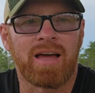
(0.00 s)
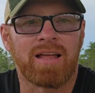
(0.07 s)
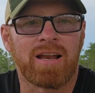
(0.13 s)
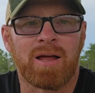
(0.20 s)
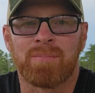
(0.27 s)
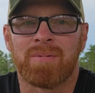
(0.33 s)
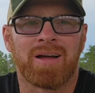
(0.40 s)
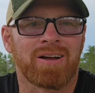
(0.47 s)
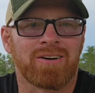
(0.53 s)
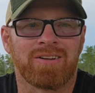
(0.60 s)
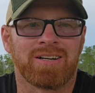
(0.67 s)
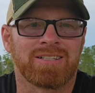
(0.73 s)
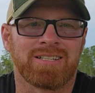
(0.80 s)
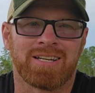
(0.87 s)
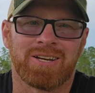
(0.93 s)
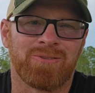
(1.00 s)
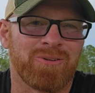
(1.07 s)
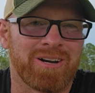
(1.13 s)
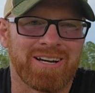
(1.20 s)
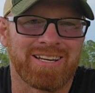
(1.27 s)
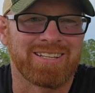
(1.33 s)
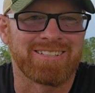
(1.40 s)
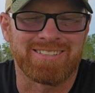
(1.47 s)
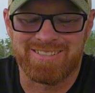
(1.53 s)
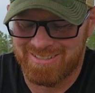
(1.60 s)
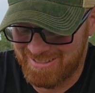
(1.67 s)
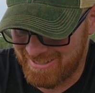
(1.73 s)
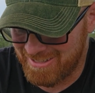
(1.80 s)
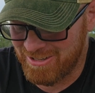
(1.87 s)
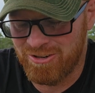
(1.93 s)
I'm not going to tell you what it is.
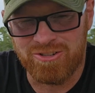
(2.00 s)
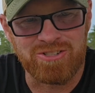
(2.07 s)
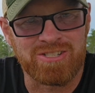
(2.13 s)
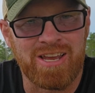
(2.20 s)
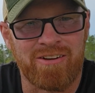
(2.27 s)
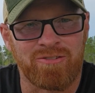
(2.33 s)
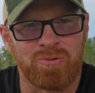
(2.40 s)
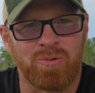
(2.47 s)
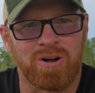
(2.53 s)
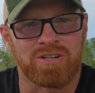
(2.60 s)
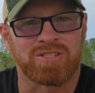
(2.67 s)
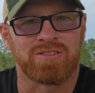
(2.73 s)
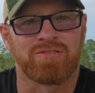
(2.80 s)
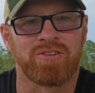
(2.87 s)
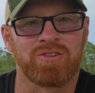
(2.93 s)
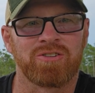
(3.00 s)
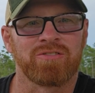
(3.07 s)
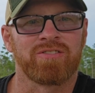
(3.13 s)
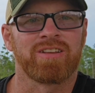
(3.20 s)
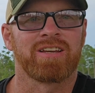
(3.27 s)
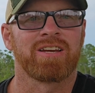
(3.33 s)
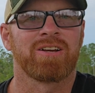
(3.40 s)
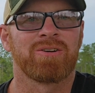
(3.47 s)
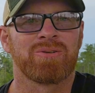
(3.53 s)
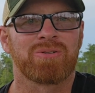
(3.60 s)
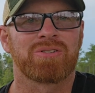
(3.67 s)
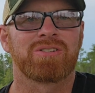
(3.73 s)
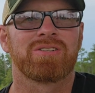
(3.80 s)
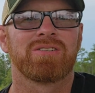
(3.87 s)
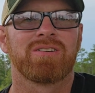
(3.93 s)
You'll just have to watch the future
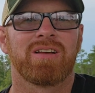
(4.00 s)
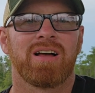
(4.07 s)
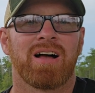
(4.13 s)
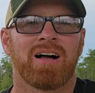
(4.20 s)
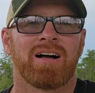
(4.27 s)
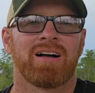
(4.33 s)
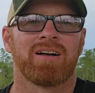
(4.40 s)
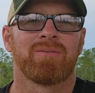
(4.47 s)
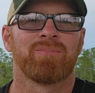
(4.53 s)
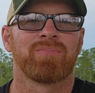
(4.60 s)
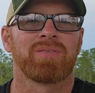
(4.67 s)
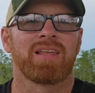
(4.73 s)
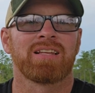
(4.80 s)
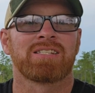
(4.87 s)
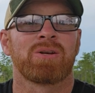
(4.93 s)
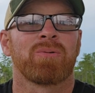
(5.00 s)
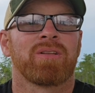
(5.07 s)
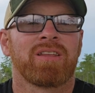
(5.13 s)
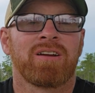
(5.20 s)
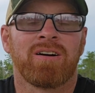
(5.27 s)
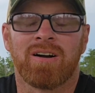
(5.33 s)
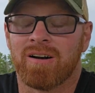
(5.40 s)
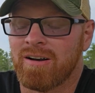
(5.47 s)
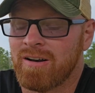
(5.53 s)
videos and see what they are.